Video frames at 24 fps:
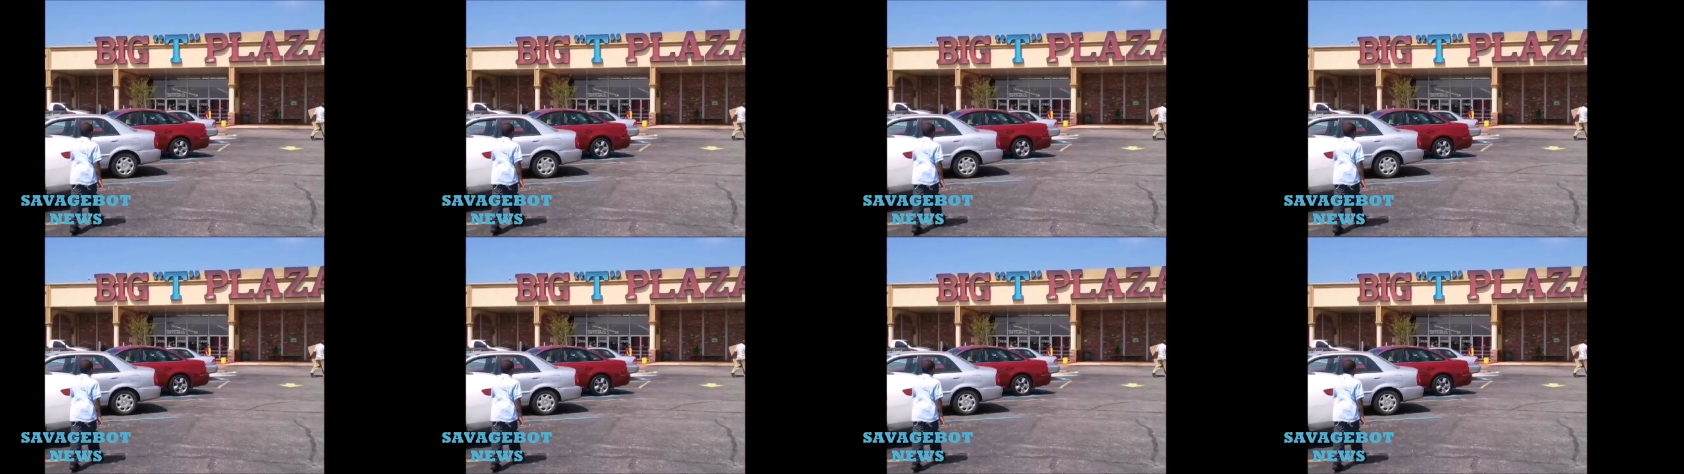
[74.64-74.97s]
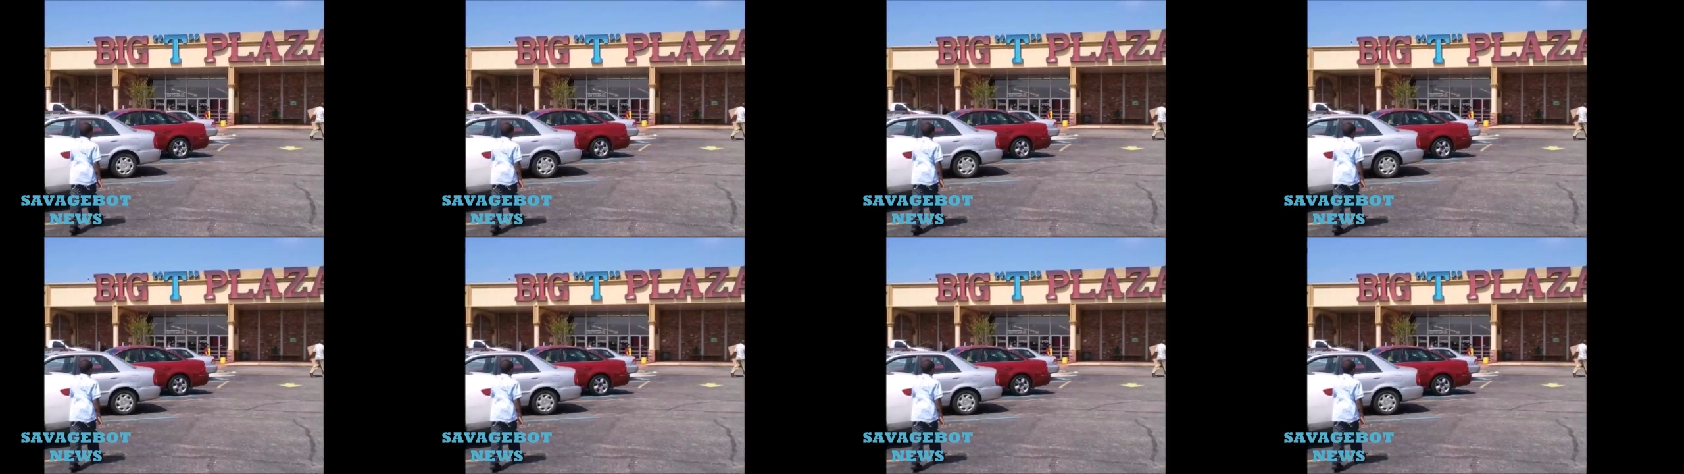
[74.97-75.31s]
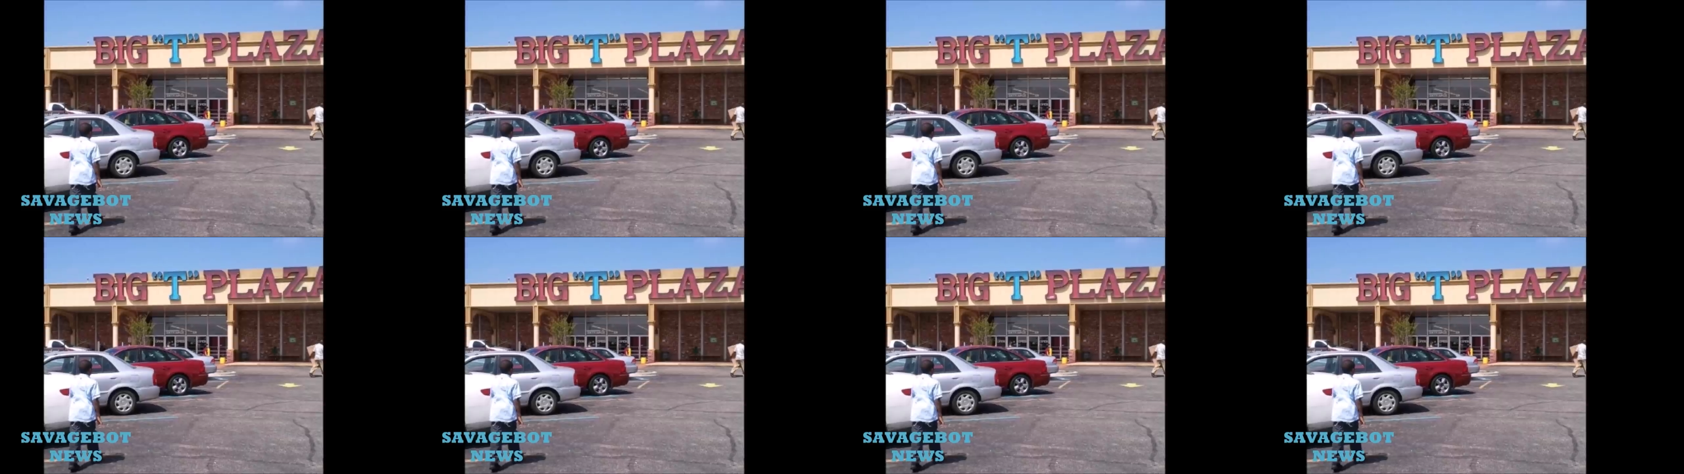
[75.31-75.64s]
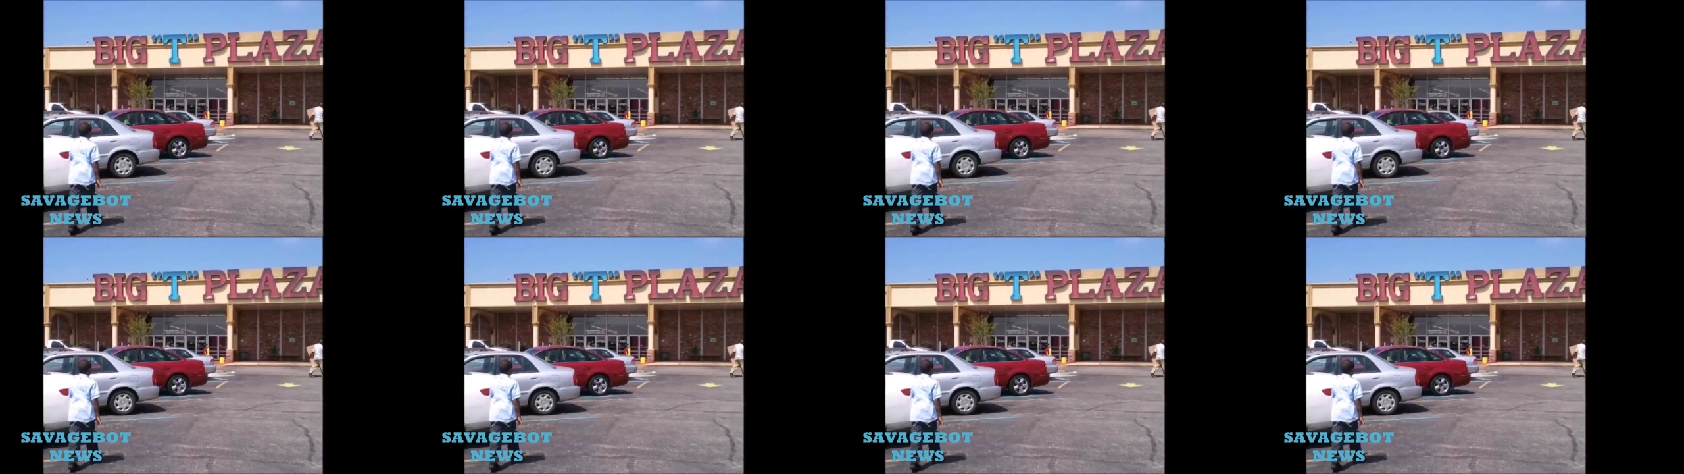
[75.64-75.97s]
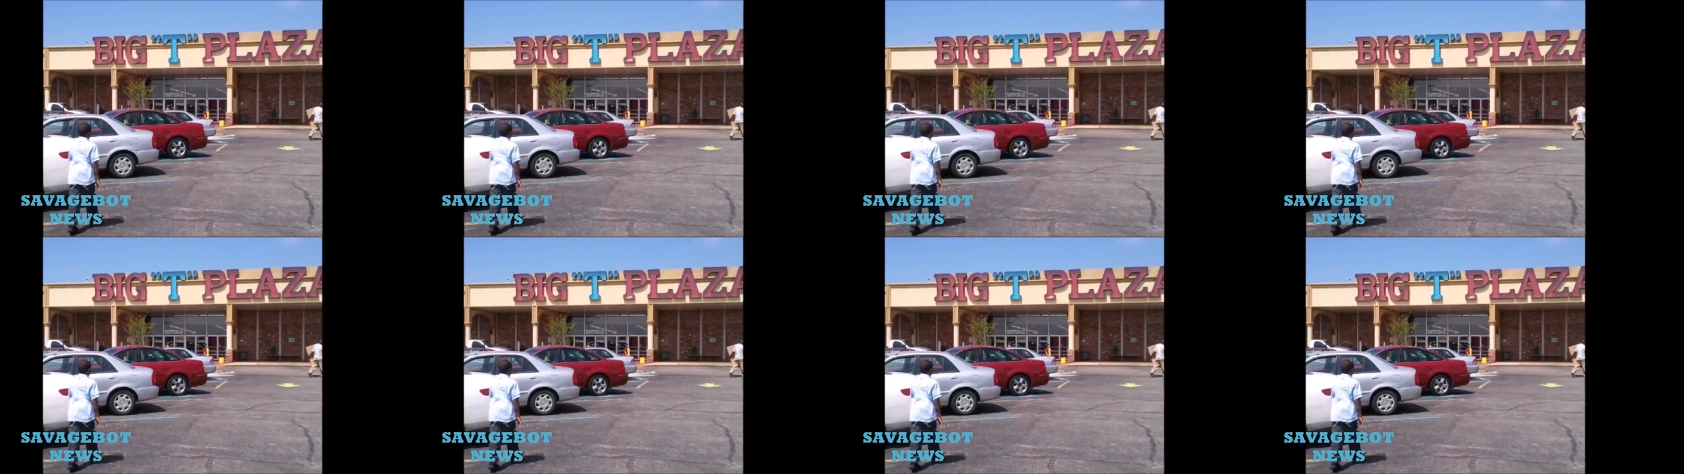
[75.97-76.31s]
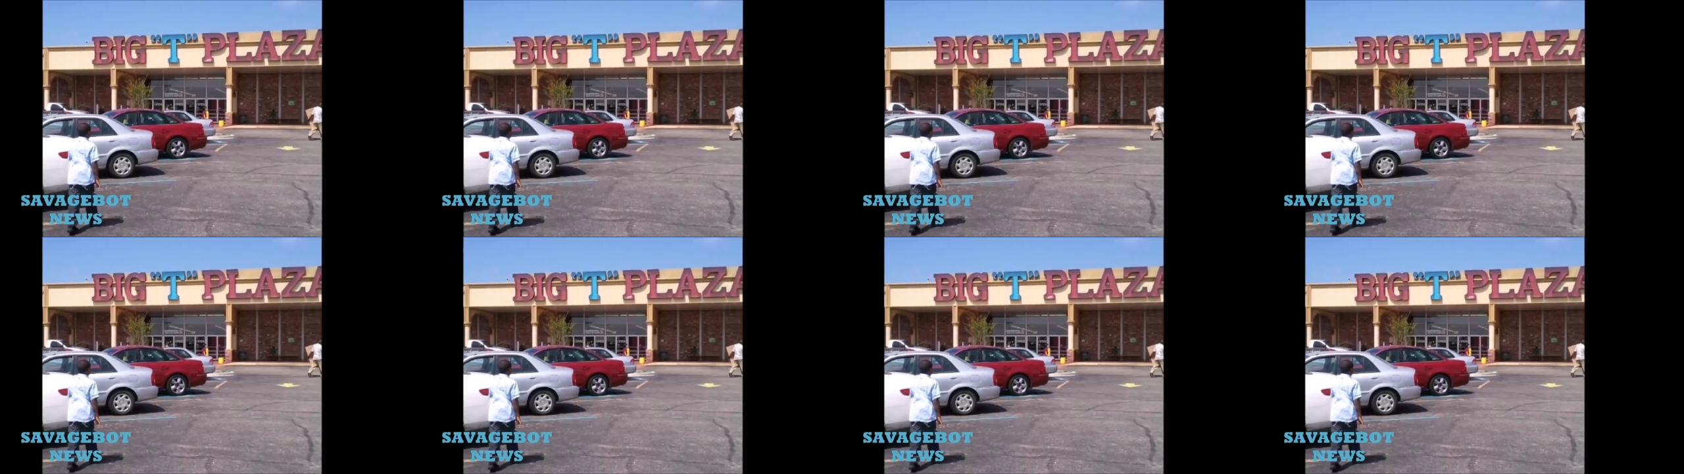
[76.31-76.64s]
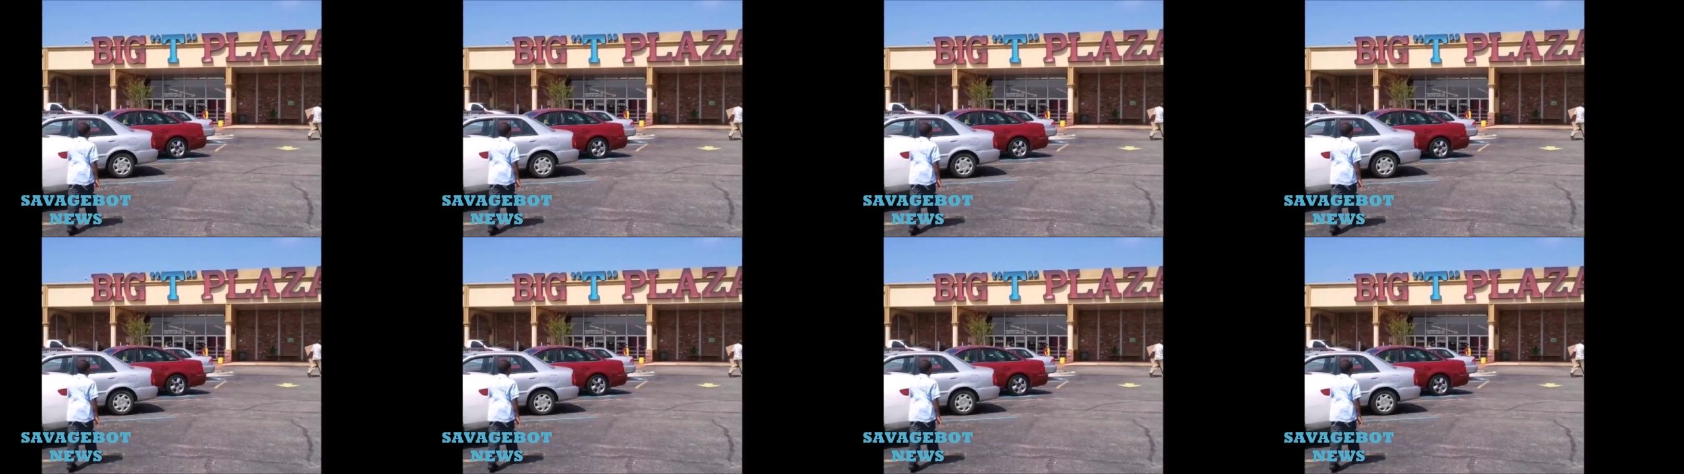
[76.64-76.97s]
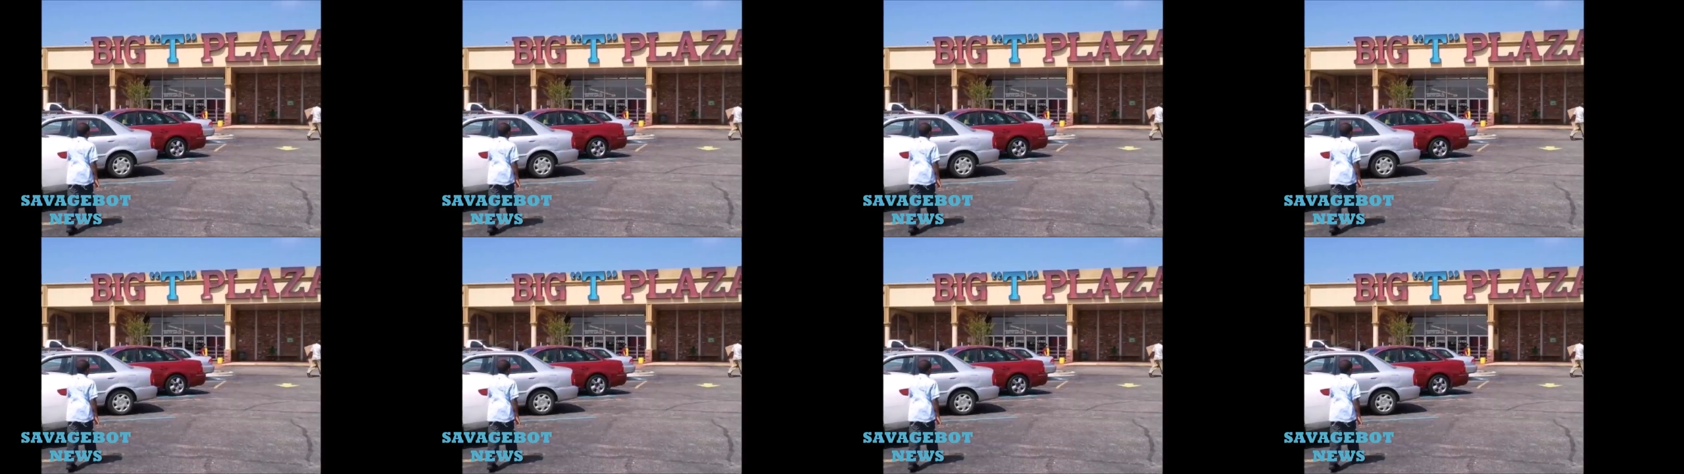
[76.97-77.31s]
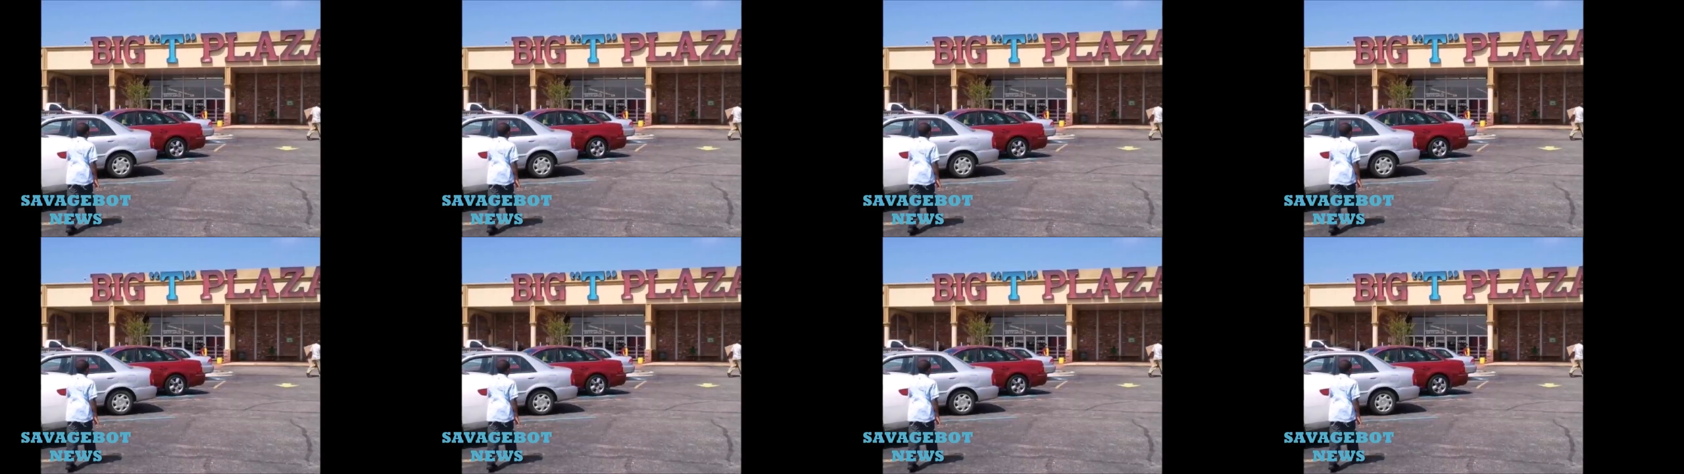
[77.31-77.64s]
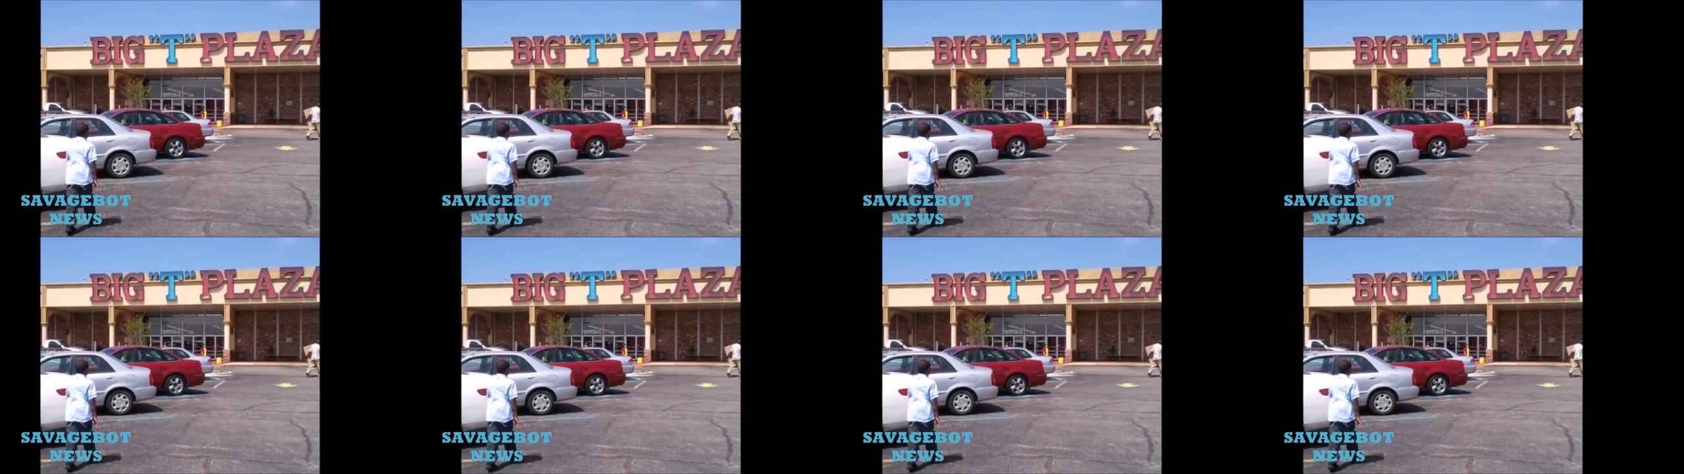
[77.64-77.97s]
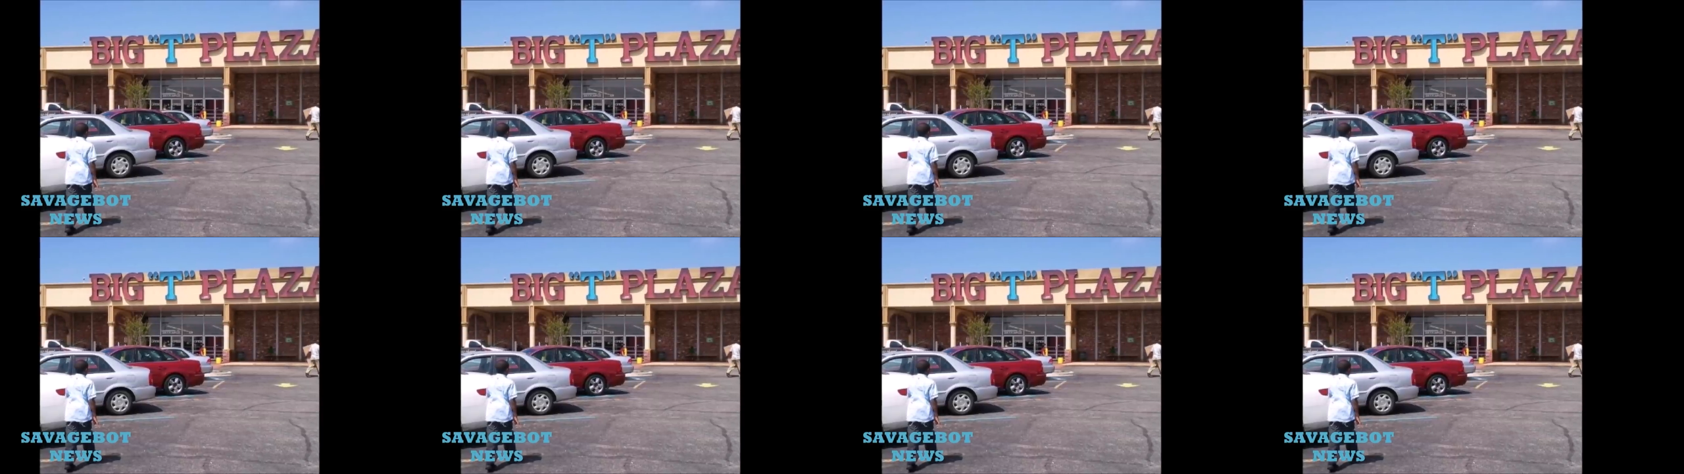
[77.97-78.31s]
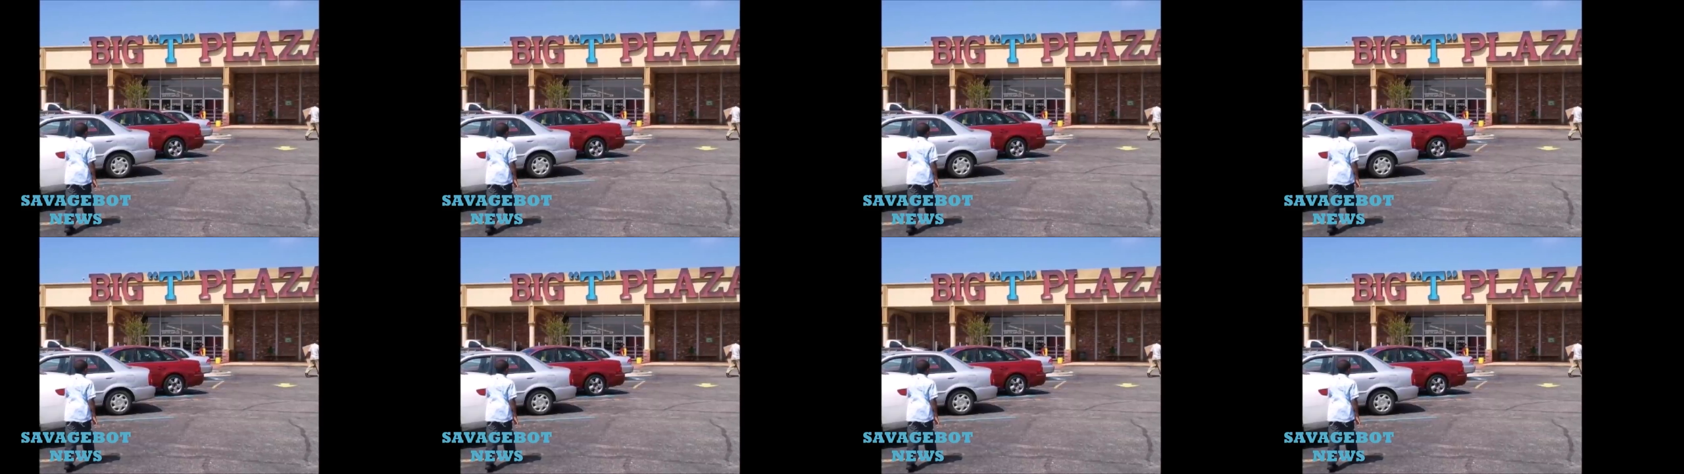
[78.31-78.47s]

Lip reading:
No face is visible, so there are no lips to read.